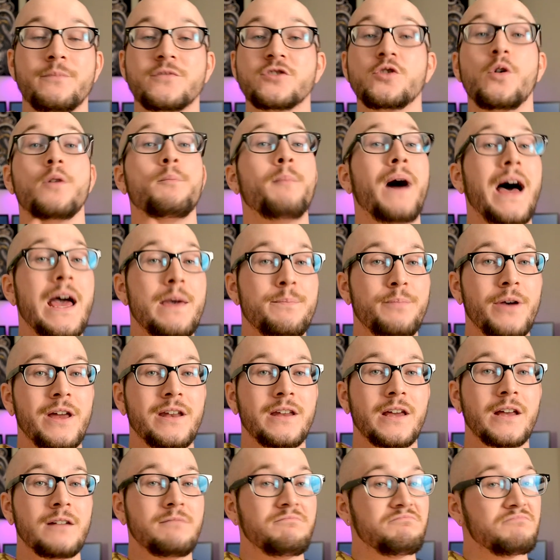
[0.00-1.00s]
So in my
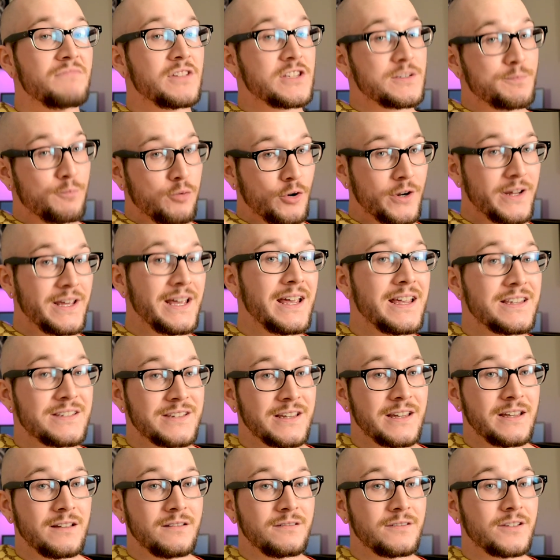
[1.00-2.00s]
opinion, it's pretty
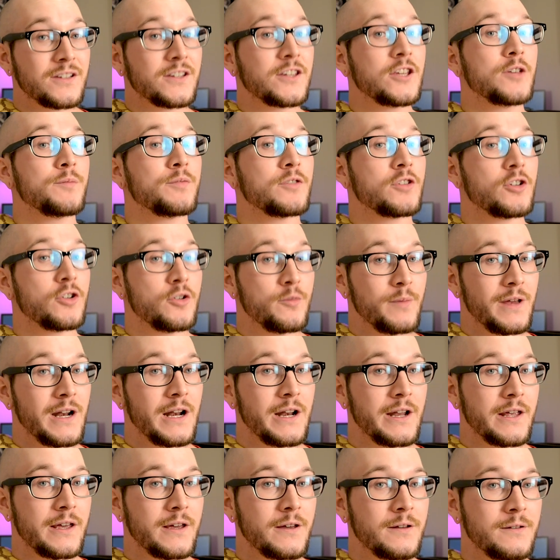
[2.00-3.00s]
easy to keep the
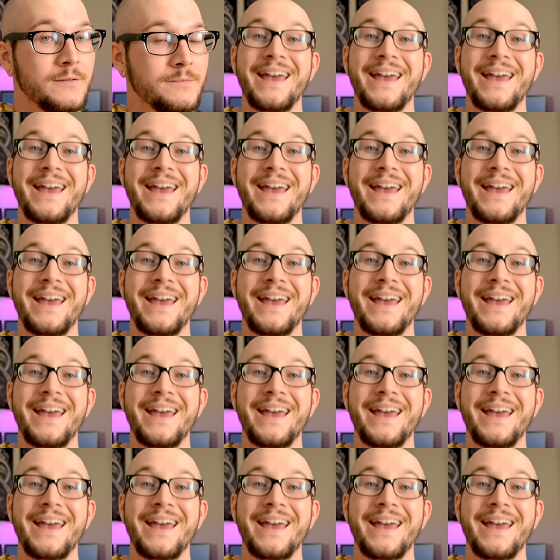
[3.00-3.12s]
humidity.